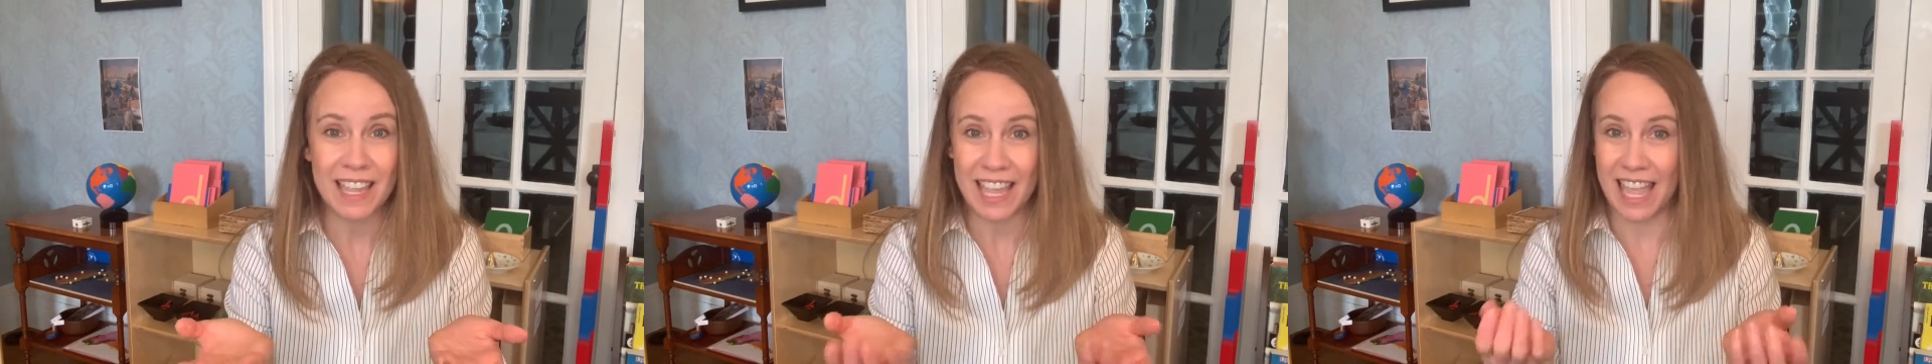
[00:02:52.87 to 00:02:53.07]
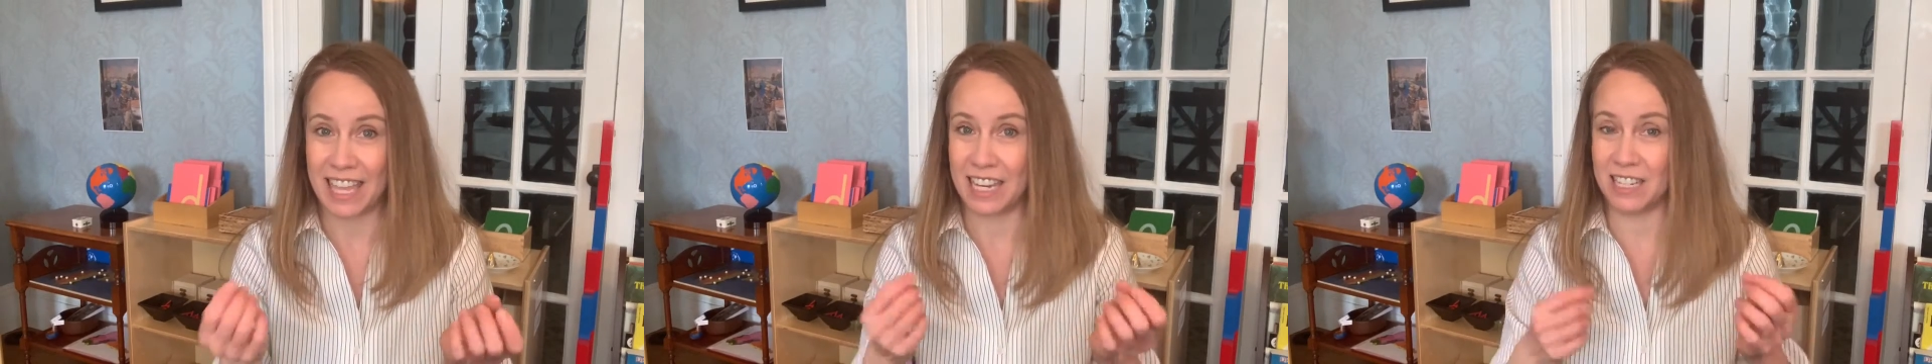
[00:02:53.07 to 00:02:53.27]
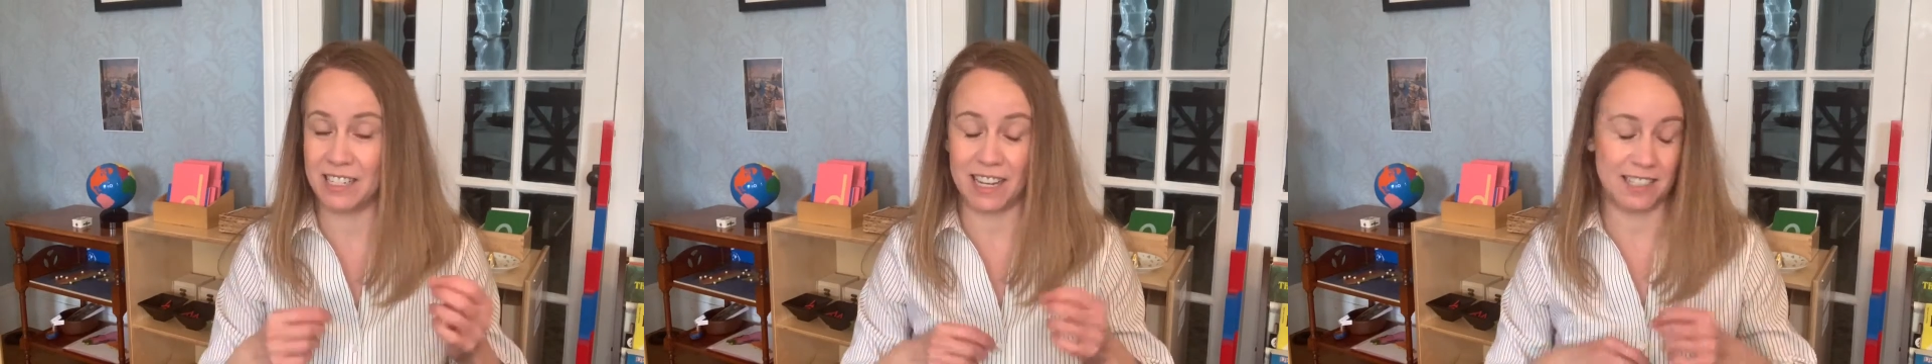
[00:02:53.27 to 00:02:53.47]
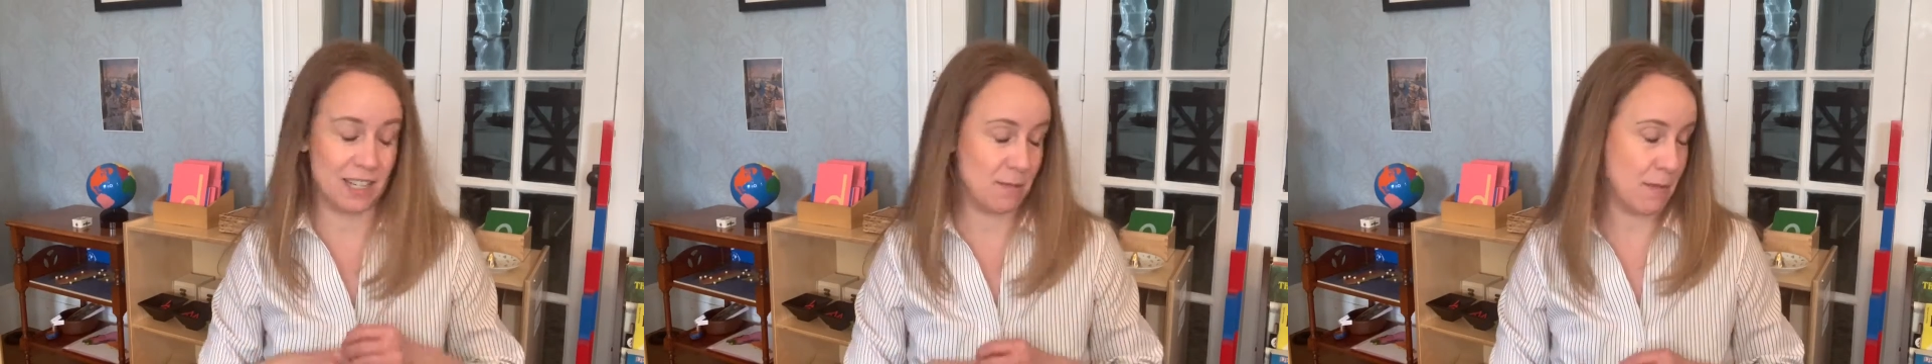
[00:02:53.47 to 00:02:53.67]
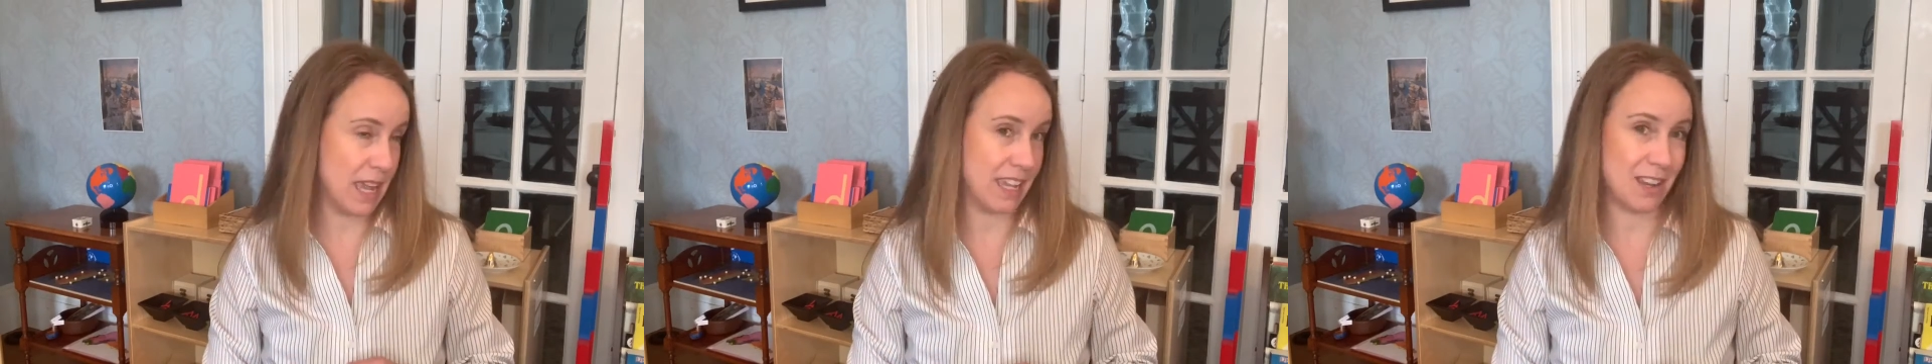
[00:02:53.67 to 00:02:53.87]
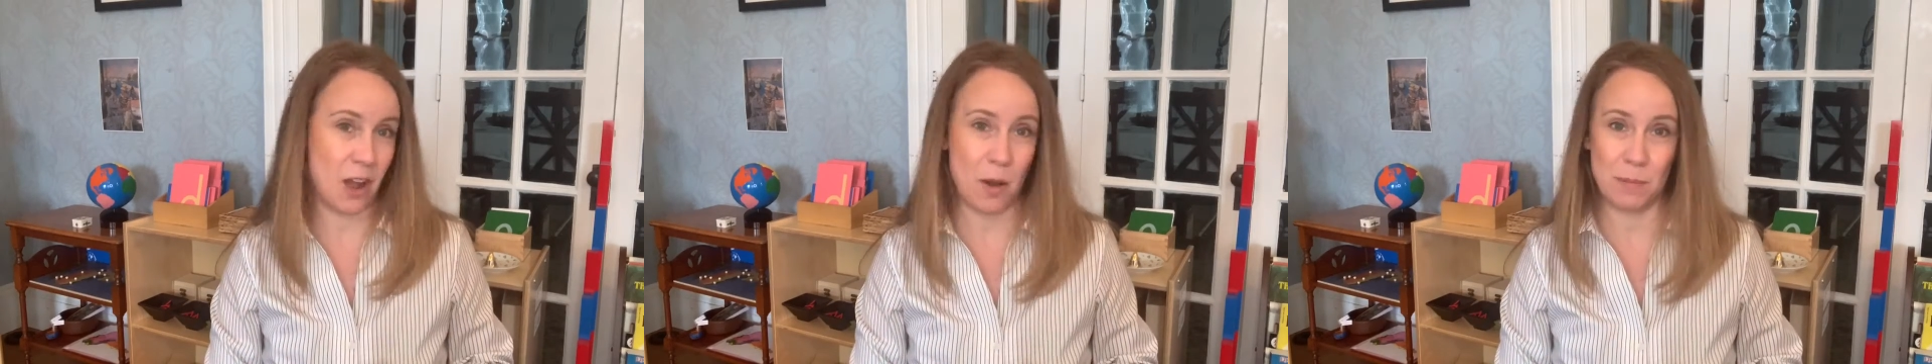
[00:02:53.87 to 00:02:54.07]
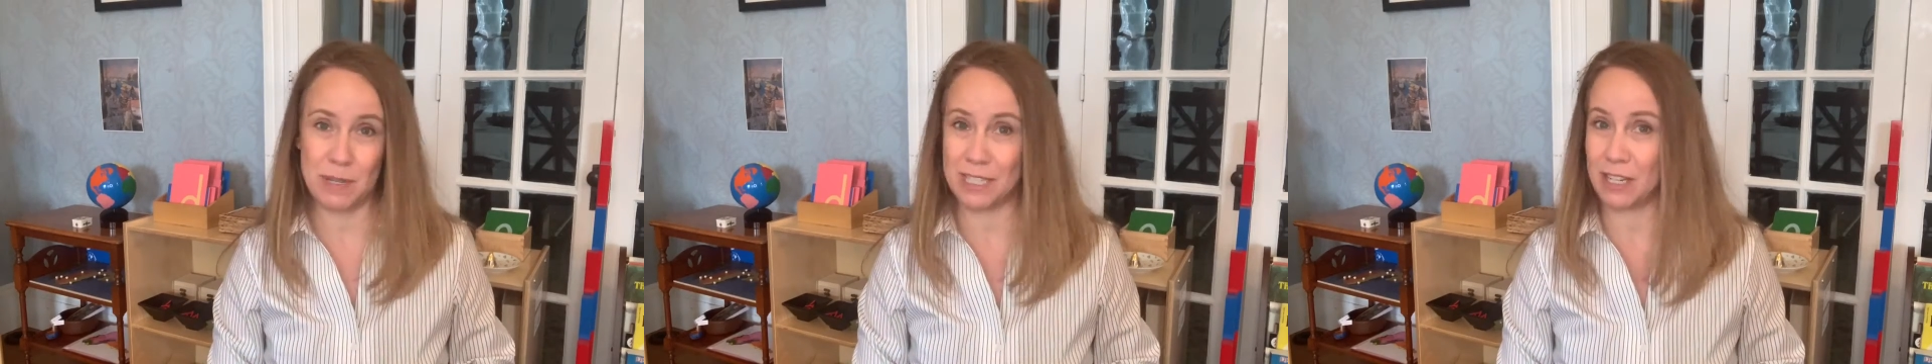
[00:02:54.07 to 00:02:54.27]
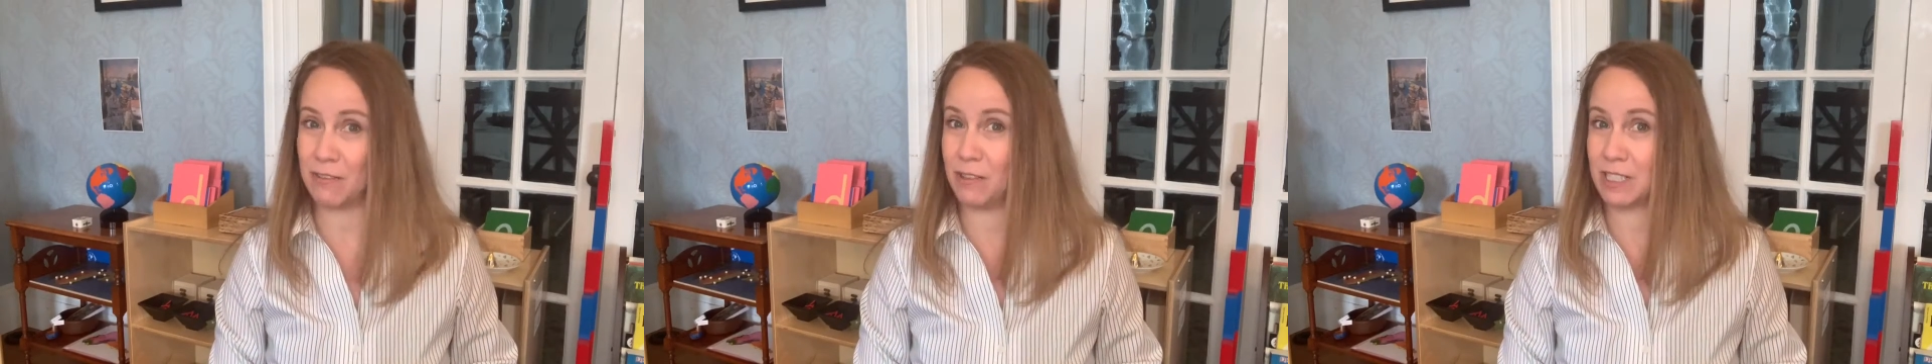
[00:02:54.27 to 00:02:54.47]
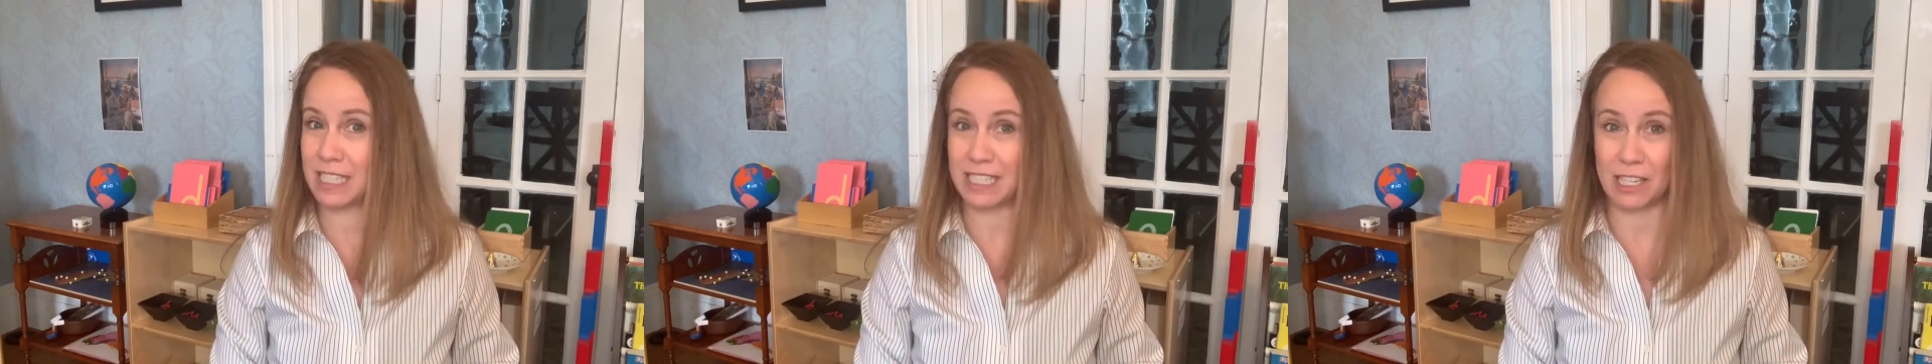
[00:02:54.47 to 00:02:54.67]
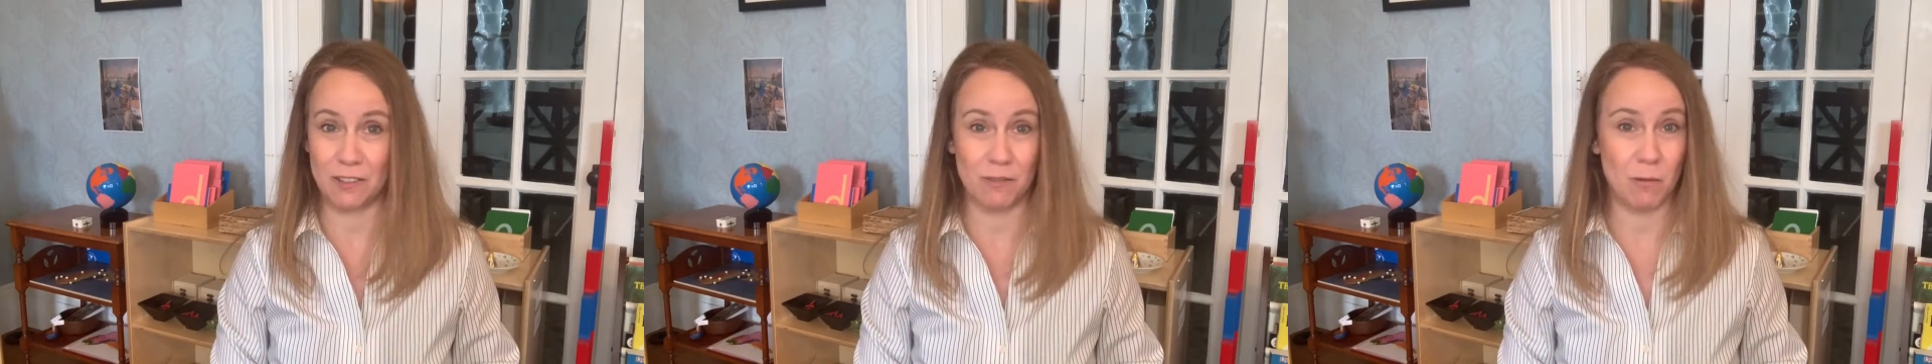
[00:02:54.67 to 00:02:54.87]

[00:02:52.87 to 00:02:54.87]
and it doesn't make copies of itself